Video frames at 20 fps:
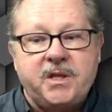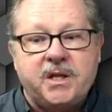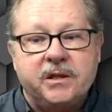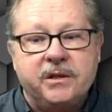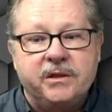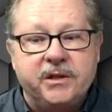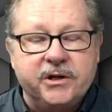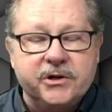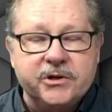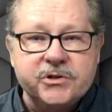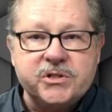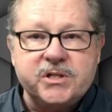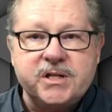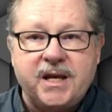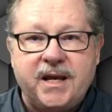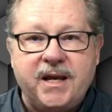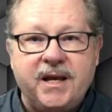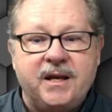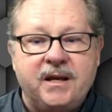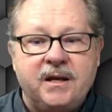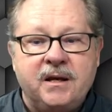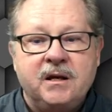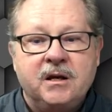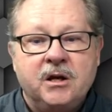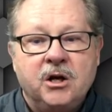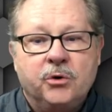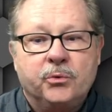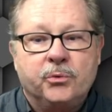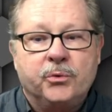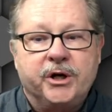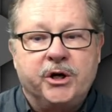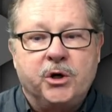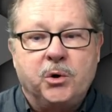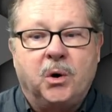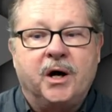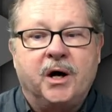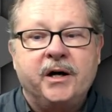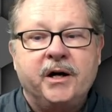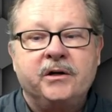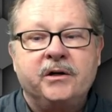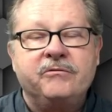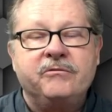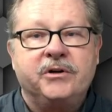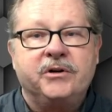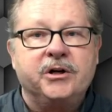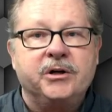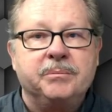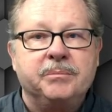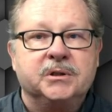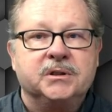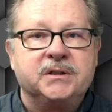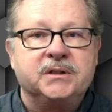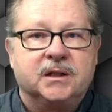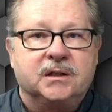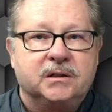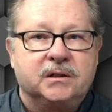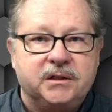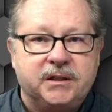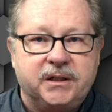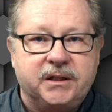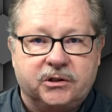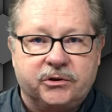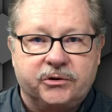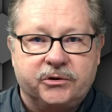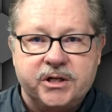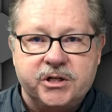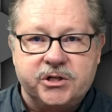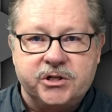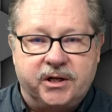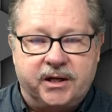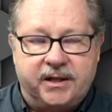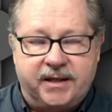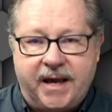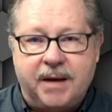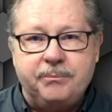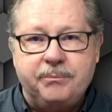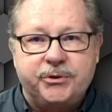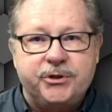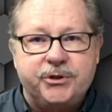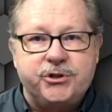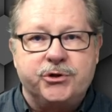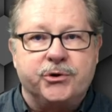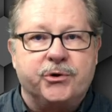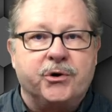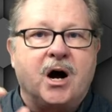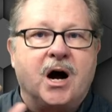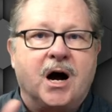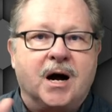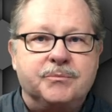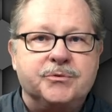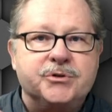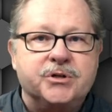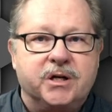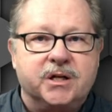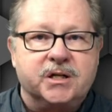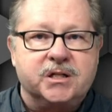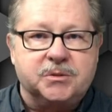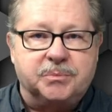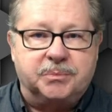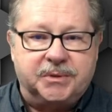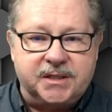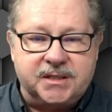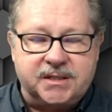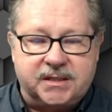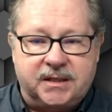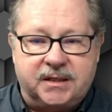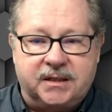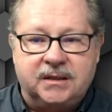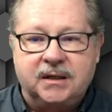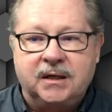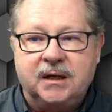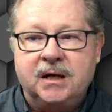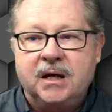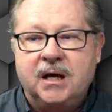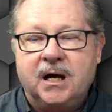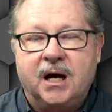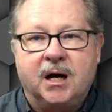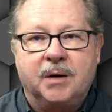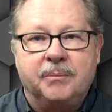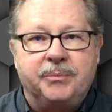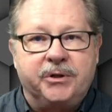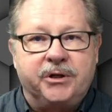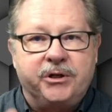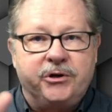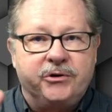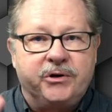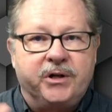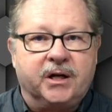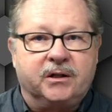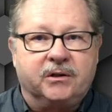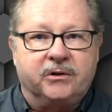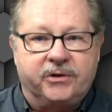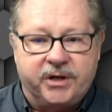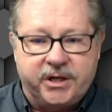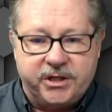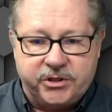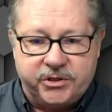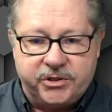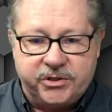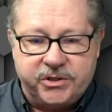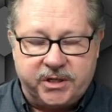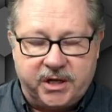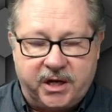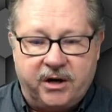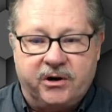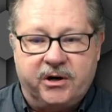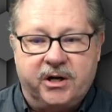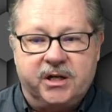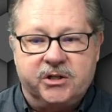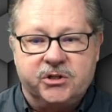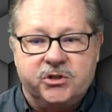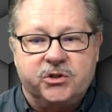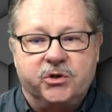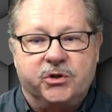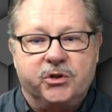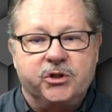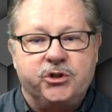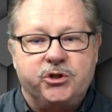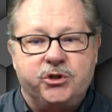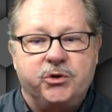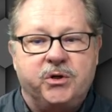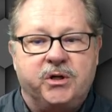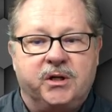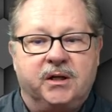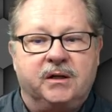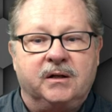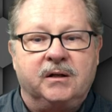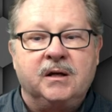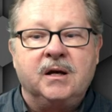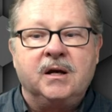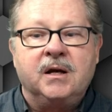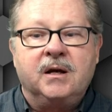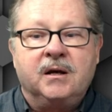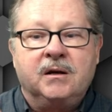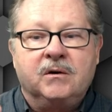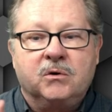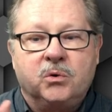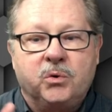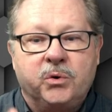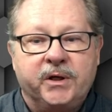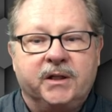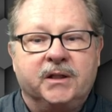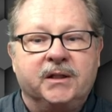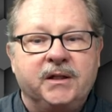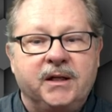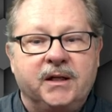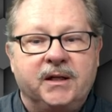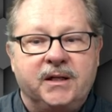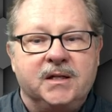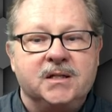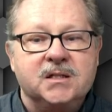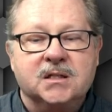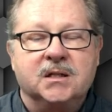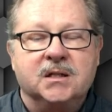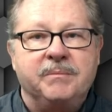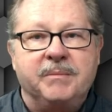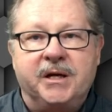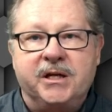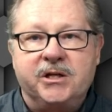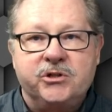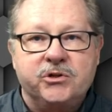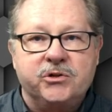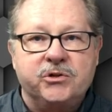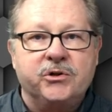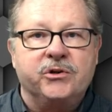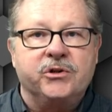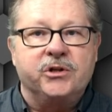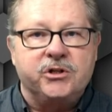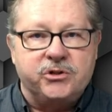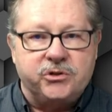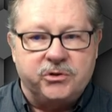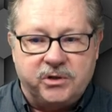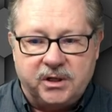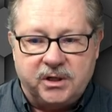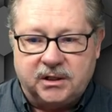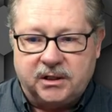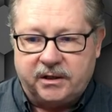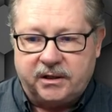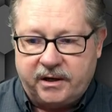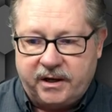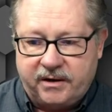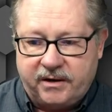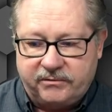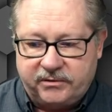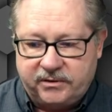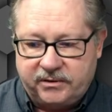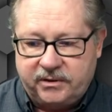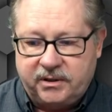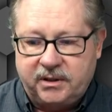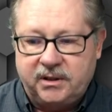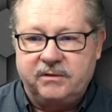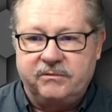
there's a require variable de declaration and that puts your option explicit up in your declarations area so that you can quickly and easily make sure that you declare every